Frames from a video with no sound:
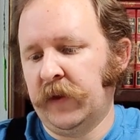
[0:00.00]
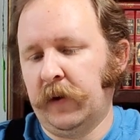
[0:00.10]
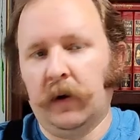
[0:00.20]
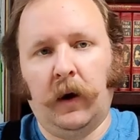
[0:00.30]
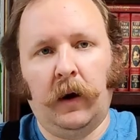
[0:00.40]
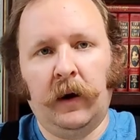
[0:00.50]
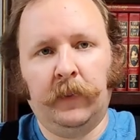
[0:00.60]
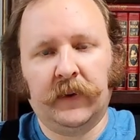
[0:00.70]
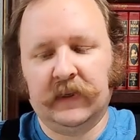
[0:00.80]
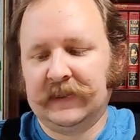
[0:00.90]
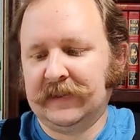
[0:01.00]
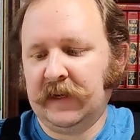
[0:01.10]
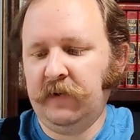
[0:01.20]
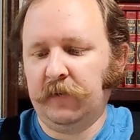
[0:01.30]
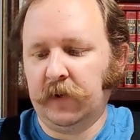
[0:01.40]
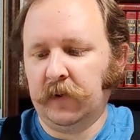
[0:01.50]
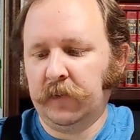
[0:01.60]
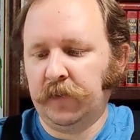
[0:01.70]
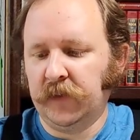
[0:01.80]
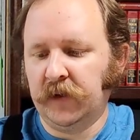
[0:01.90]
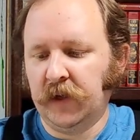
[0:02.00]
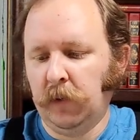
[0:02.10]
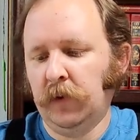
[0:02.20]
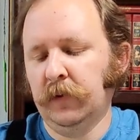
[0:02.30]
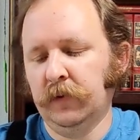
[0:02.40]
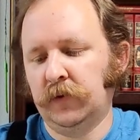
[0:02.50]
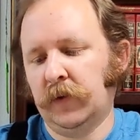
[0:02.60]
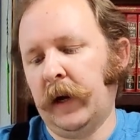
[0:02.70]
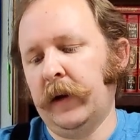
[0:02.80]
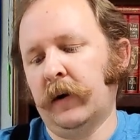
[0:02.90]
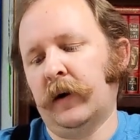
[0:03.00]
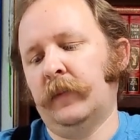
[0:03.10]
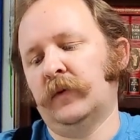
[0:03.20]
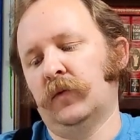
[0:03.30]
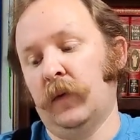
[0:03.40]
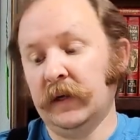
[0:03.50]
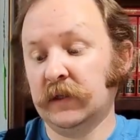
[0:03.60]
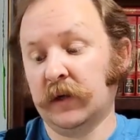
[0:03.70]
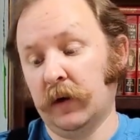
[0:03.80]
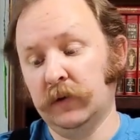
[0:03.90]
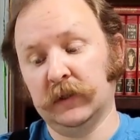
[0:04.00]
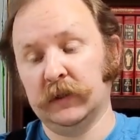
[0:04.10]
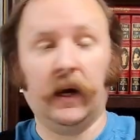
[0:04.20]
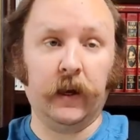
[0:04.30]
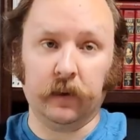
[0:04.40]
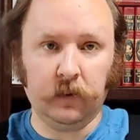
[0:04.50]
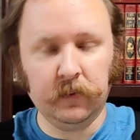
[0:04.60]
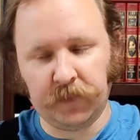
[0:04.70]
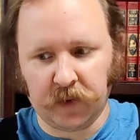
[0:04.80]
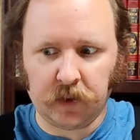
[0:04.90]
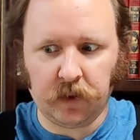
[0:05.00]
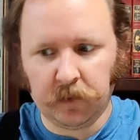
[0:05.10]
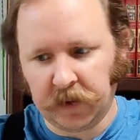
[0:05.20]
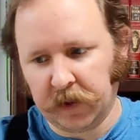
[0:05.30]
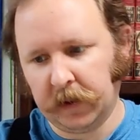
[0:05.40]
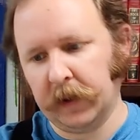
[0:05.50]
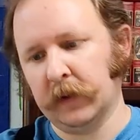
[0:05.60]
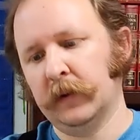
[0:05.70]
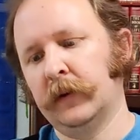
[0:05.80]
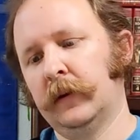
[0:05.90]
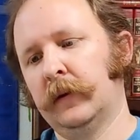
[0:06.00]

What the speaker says: their Hop Cypher Double Dry Hopped West Coast Style India Pale Ale.